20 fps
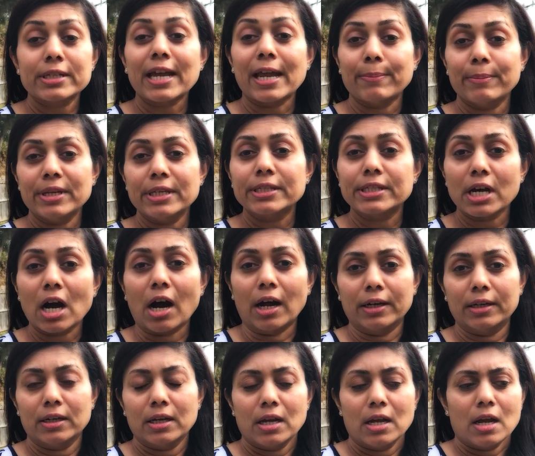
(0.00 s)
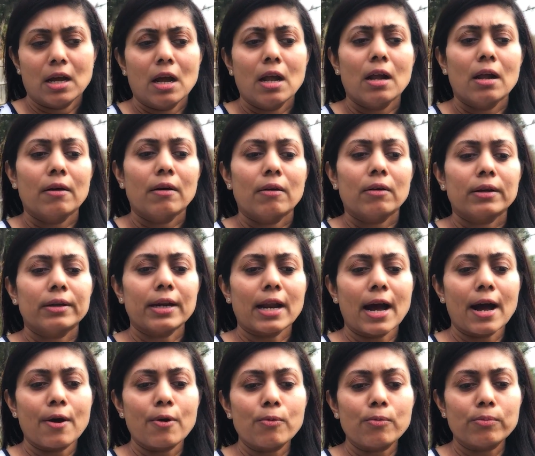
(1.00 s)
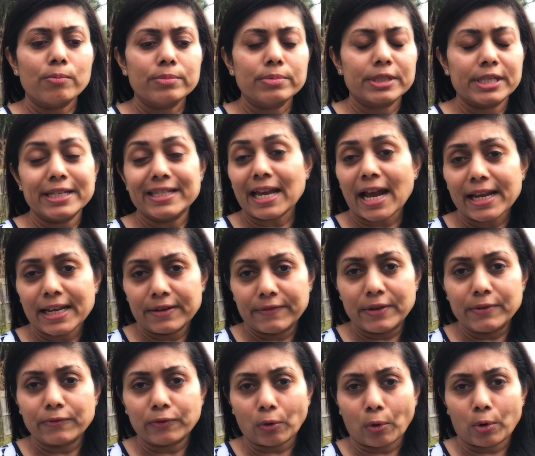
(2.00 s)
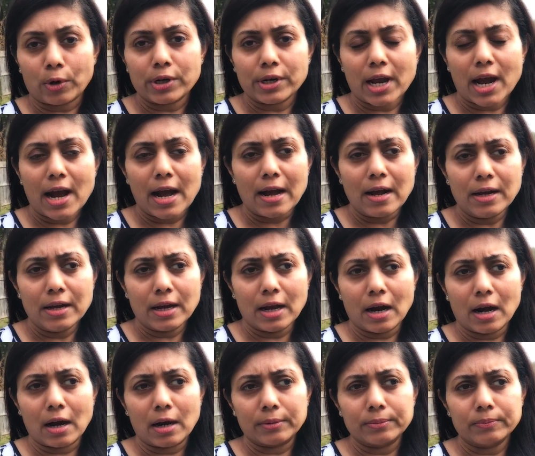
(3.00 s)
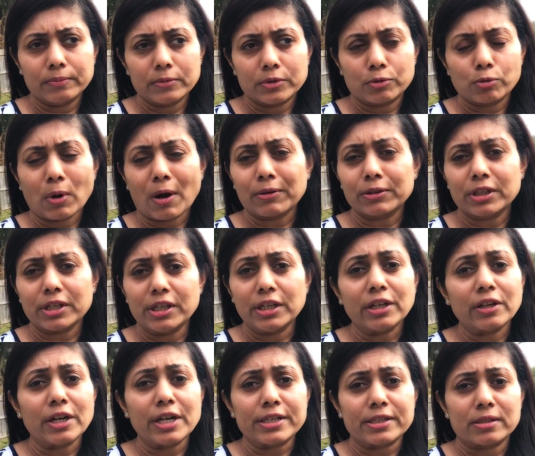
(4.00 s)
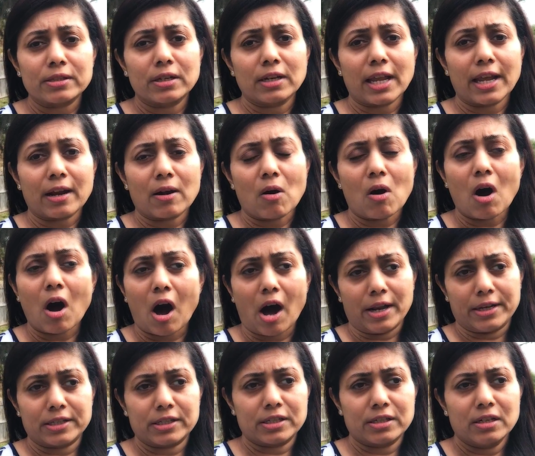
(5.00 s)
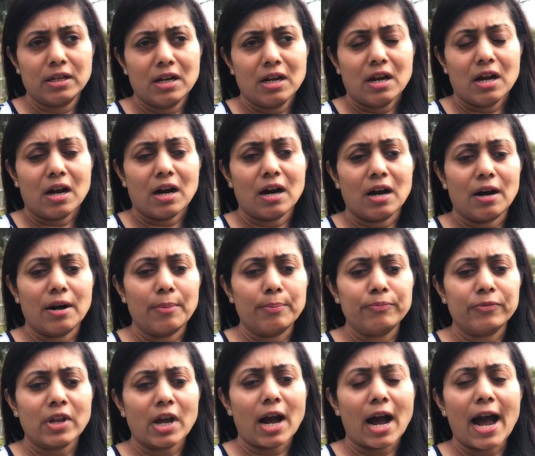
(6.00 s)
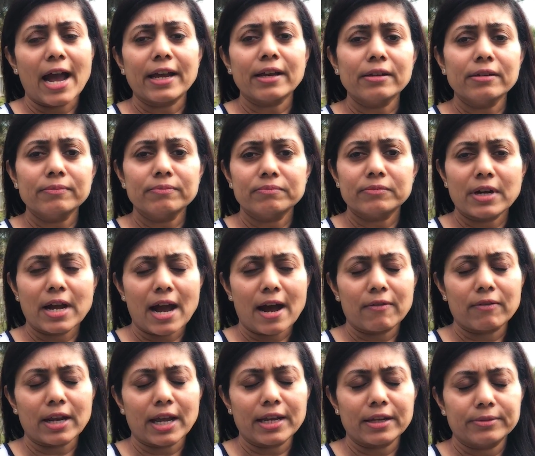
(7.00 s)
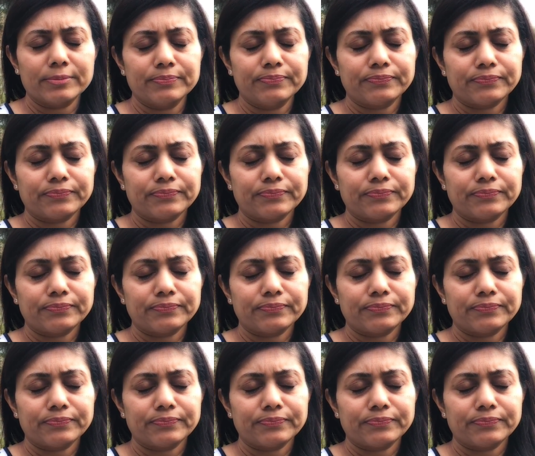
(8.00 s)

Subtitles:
can be done. Now, since I live in Florida, throughout the year it's like hot. I have like